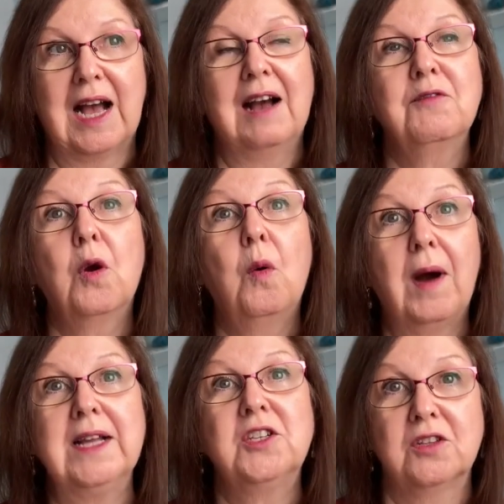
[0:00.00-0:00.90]
I haven't
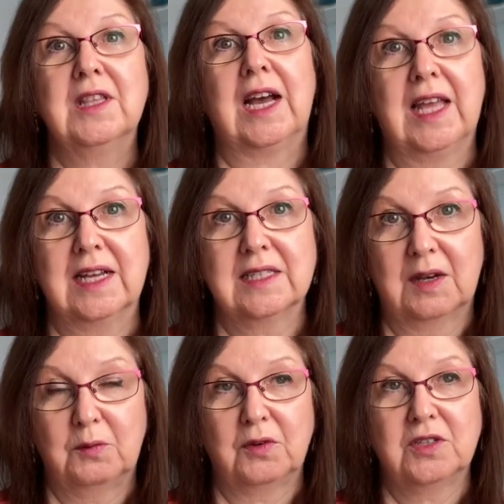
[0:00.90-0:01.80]
quite done that yet, so I
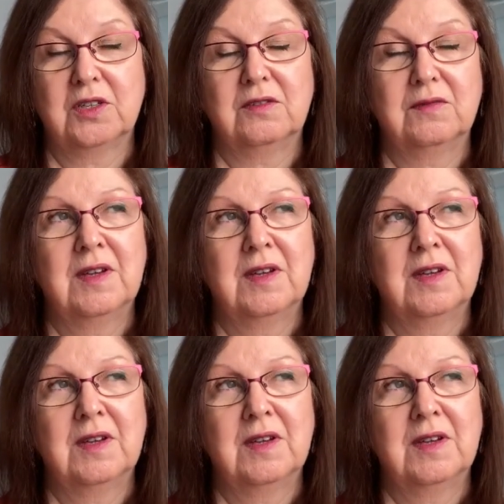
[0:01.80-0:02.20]
want to